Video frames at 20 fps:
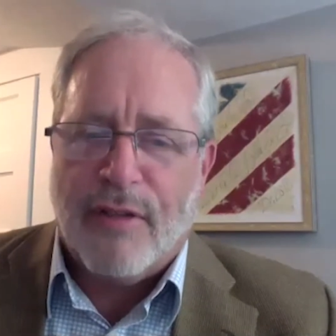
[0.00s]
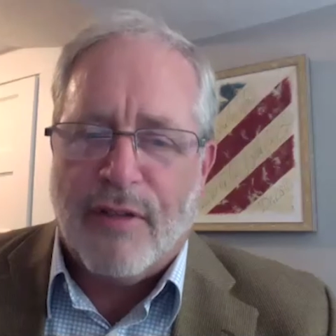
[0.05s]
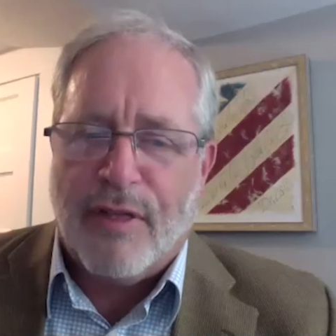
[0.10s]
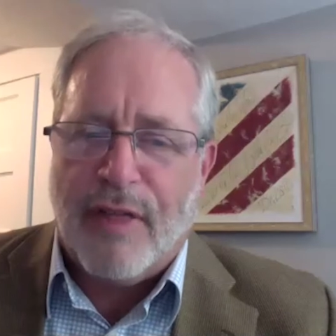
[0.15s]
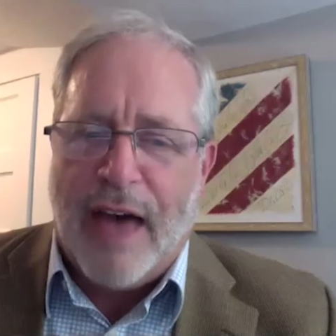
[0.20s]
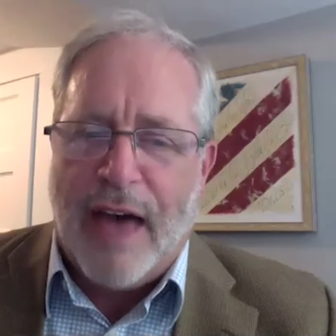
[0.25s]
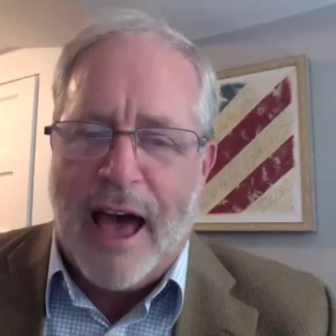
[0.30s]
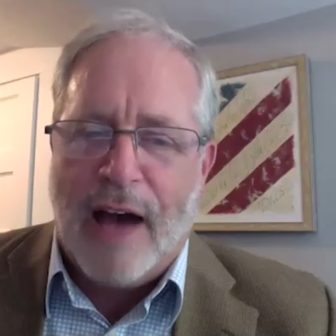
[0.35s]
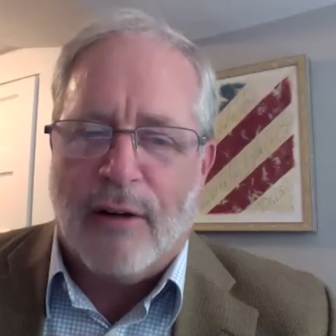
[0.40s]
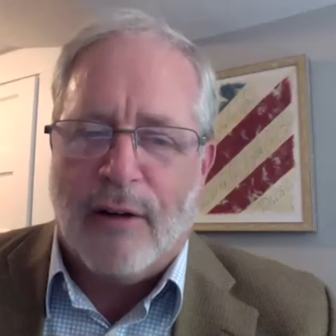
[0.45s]

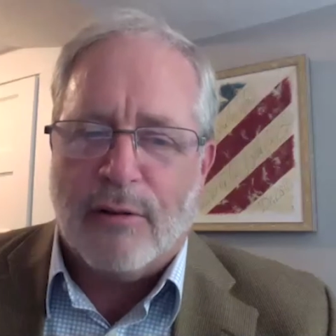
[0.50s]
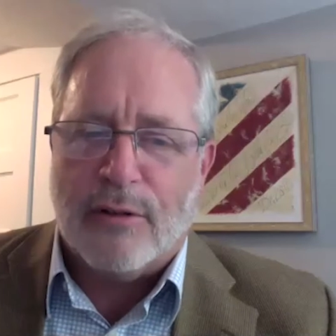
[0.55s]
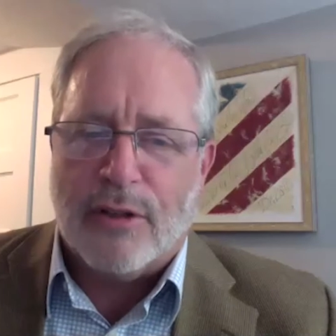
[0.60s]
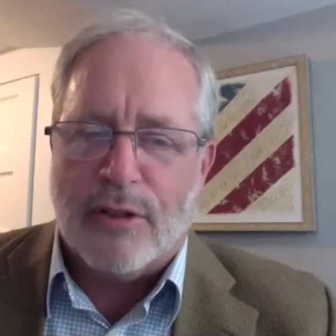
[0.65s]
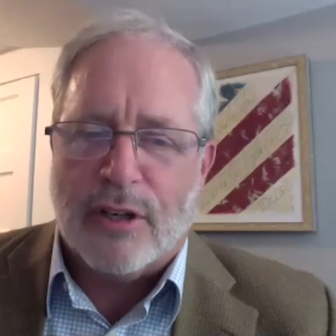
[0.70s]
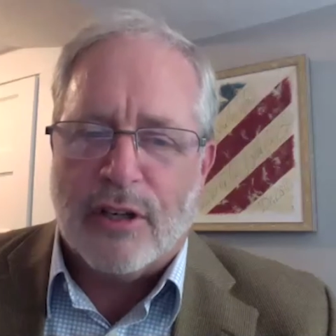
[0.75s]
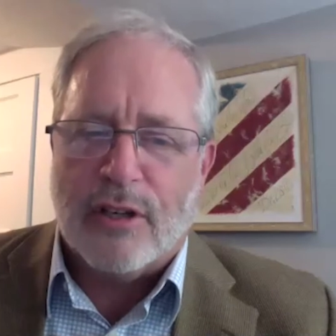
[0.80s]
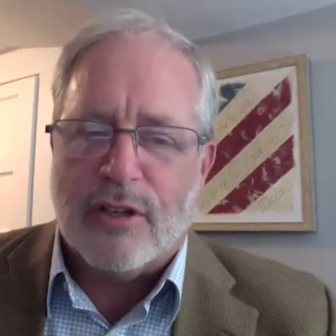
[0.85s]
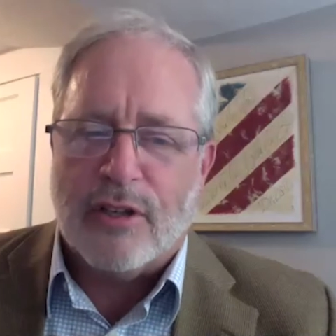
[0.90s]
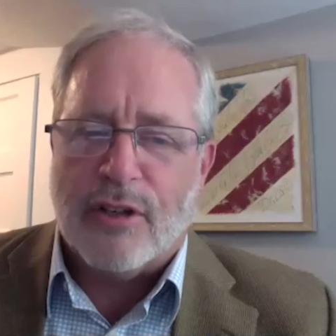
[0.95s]

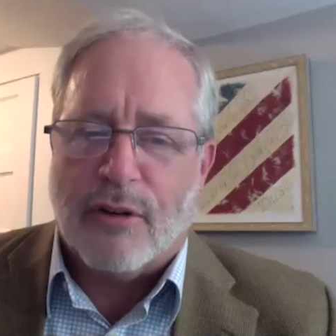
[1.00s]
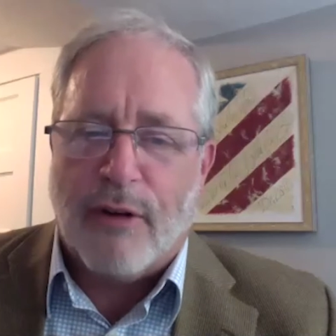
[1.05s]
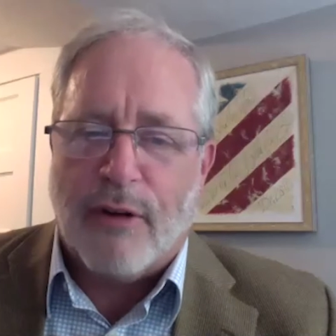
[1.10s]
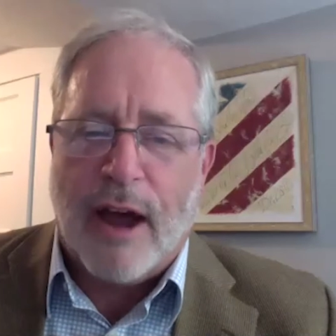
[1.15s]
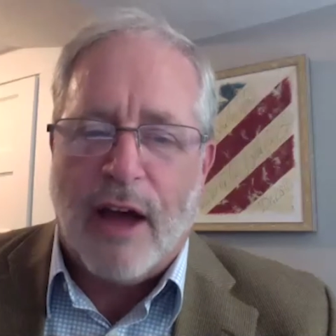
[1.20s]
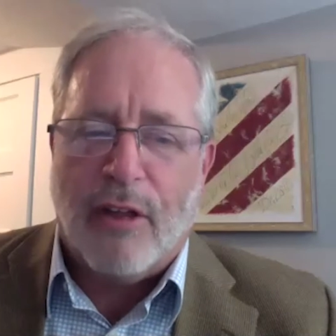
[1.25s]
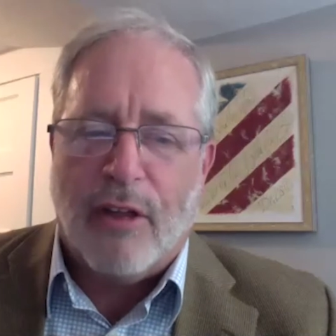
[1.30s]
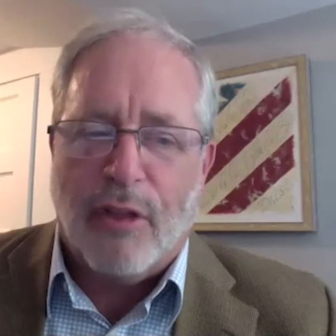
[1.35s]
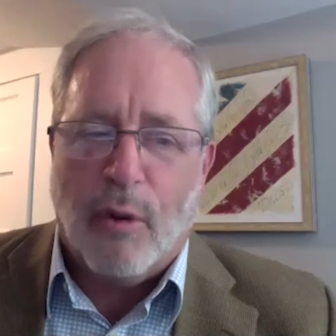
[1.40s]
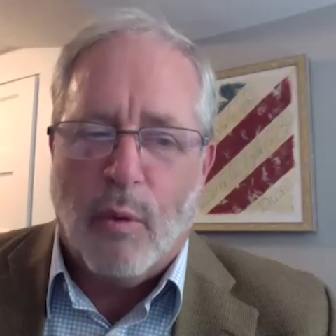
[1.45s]
thousands
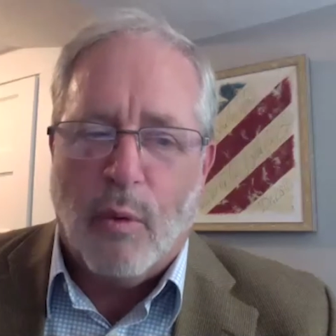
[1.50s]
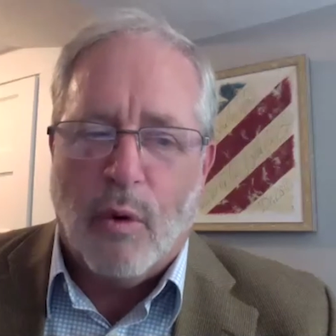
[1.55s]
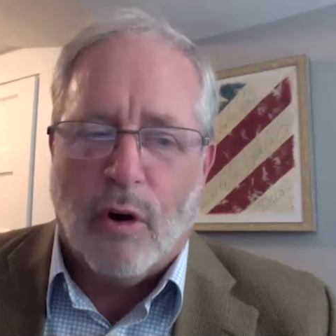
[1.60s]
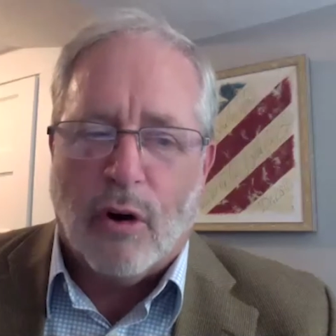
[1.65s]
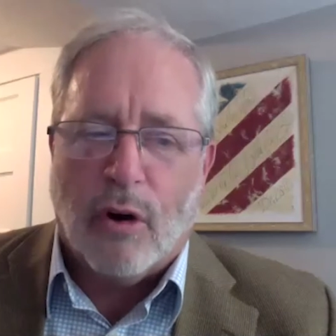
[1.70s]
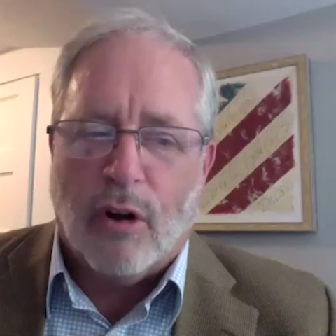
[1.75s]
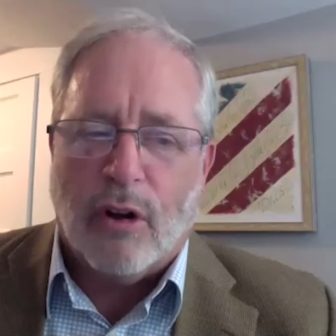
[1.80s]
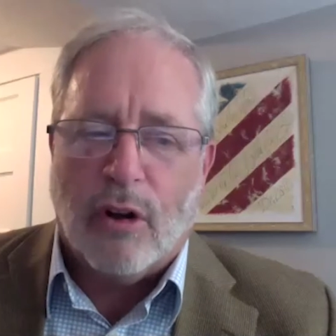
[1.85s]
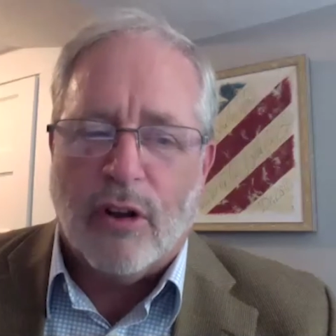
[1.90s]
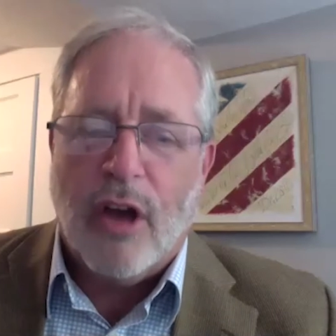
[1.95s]
around the
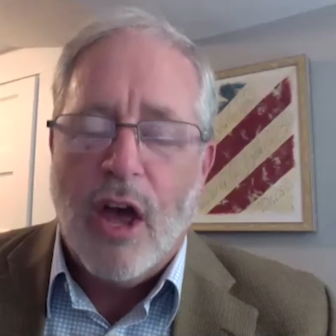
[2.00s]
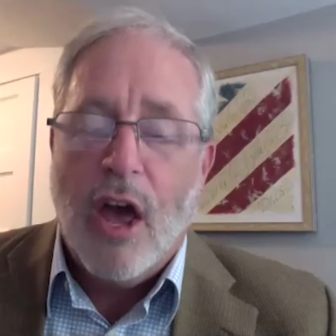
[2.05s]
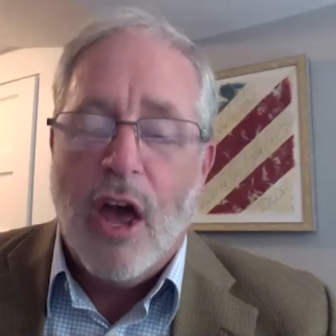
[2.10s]
world